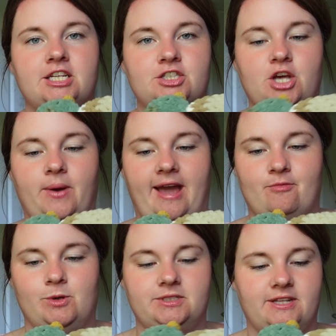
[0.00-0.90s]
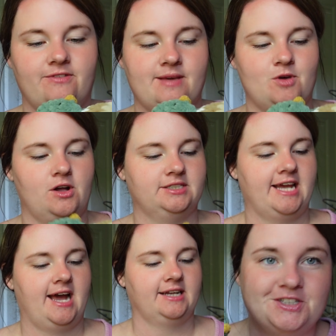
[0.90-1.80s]
So I have most of them all
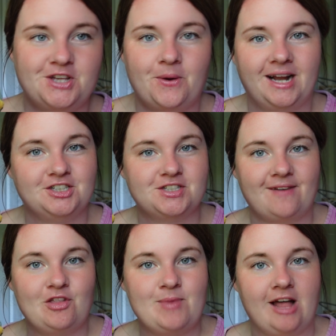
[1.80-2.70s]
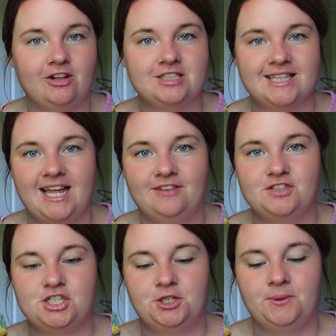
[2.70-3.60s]
tagged. So I just have the mallards
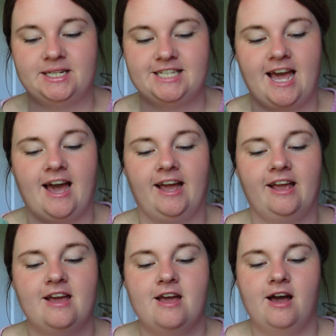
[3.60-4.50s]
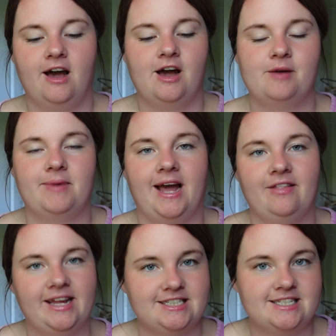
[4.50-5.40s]
left to tag. I
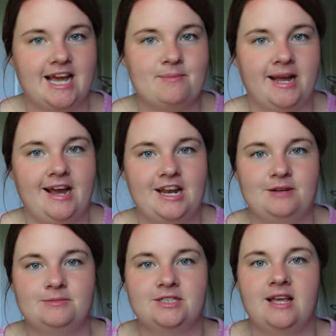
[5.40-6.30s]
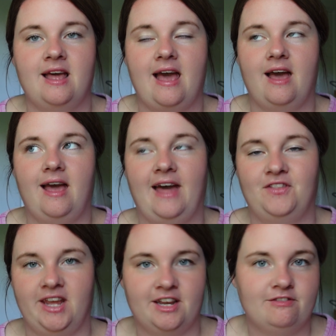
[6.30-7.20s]
like to tag my items at
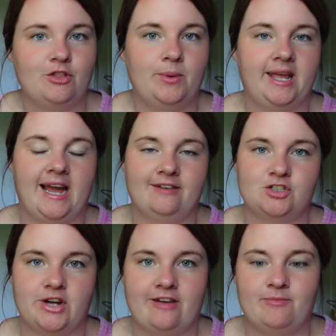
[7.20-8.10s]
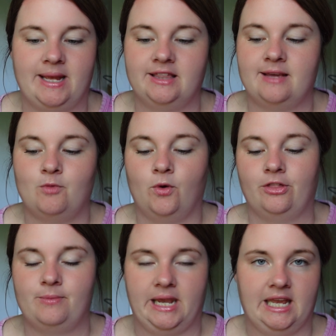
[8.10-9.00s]
the end of the week after I've made them or
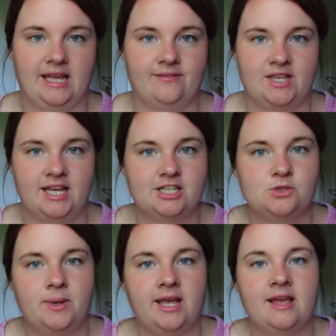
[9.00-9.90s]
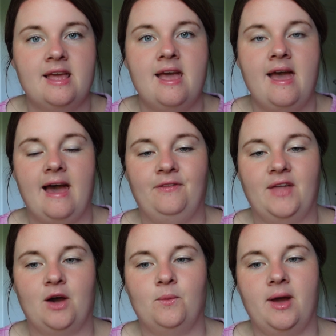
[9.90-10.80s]
the beginning of the next week. And
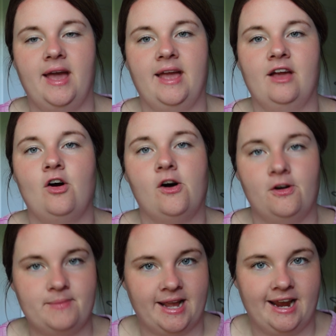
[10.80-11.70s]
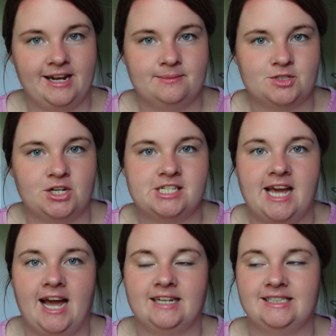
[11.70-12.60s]
that way all my items are
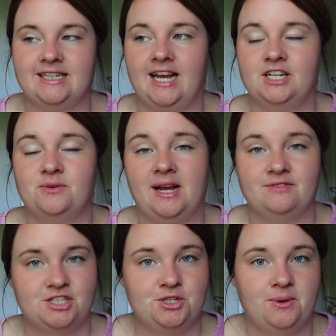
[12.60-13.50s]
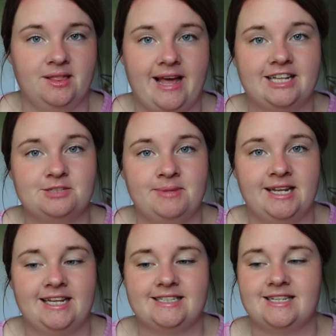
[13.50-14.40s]
tagged and I don't have to do a last
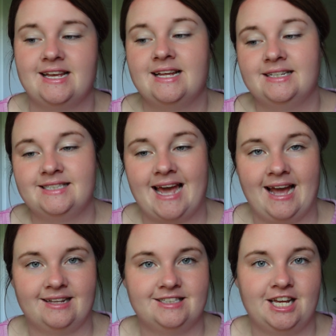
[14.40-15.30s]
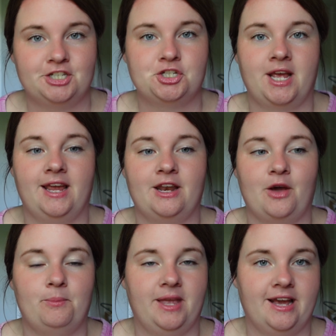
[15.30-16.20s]
minute tag
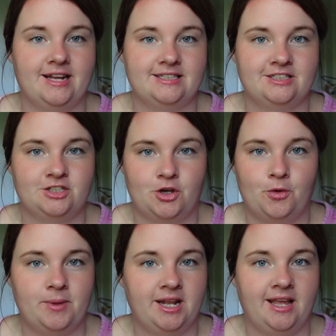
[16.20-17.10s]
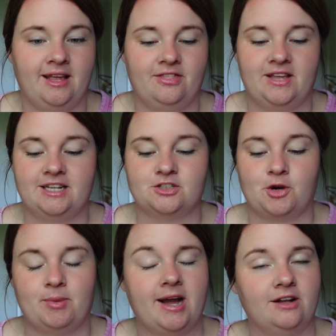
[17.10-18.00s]
session because so many things
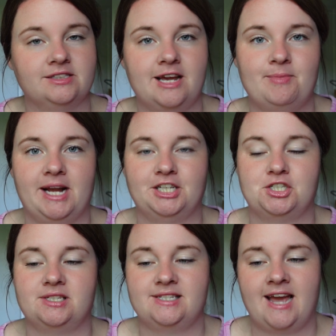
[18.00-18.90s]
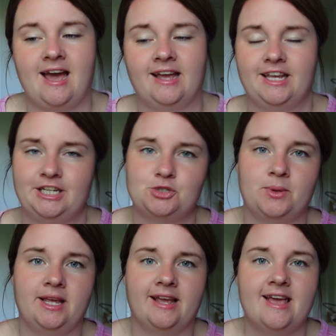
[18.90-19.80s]
are piled up. I just tag each
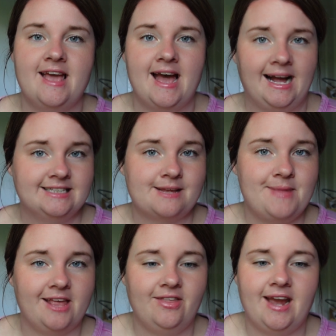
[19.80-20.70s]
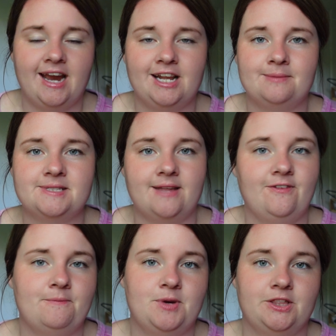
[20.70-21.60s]
week as I make the items and
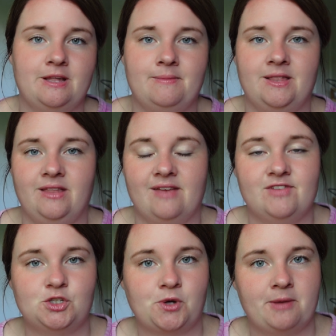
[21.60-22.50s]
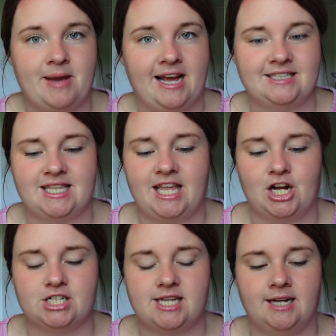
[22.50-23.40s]
then put them in the inventory bags and they
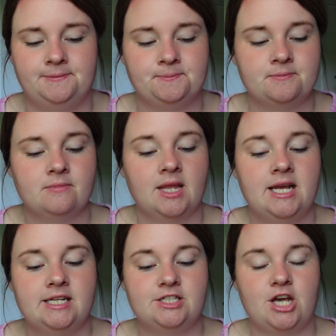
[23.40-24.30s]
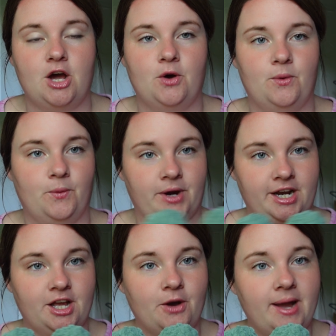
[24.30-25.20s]
are done. So we're
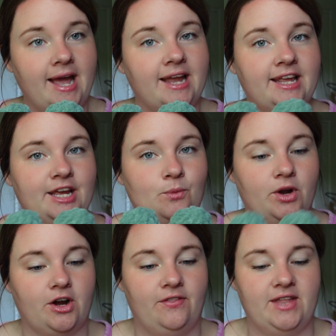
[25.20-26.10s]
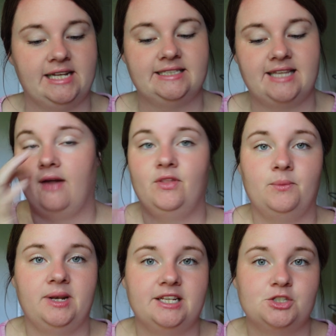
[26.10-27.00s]
going to go ahead and work on this. And then
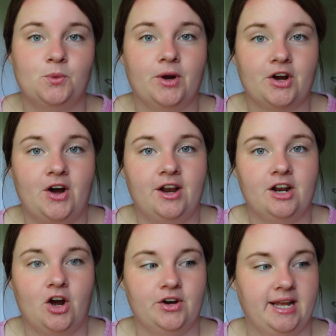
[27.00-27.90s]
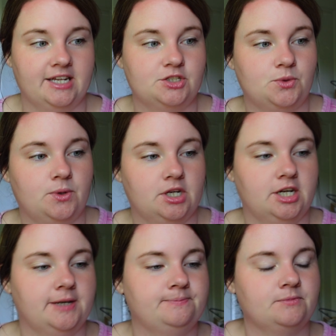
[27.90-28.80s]
we need to work on our next
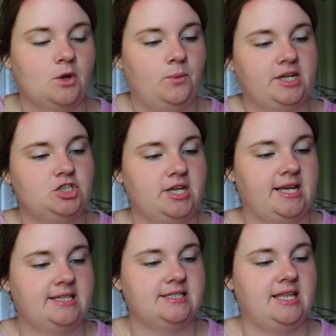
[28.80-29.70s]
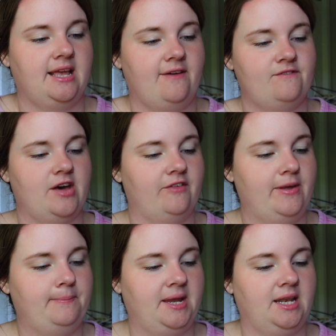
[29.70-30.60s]
order, which is the
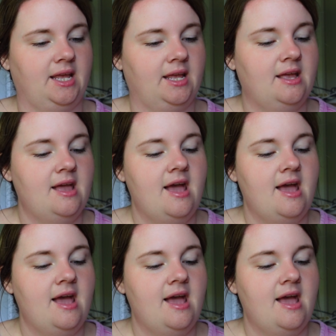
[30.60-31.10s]
velvet beanie.